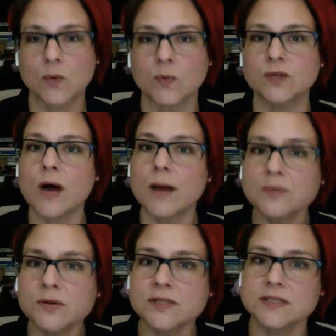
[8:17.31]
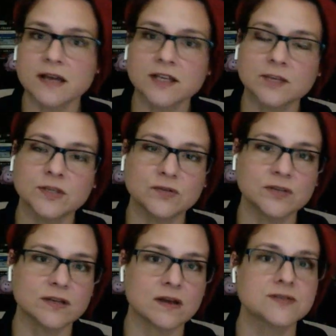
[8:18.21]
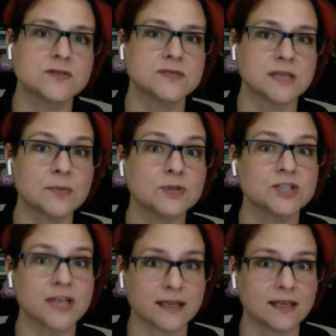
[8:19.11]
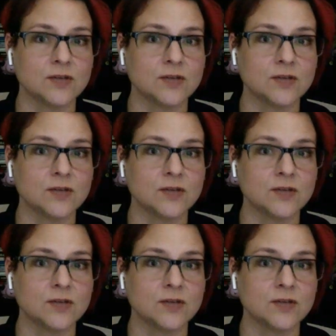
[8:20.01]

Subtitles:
When you upload a document, you can also double check it.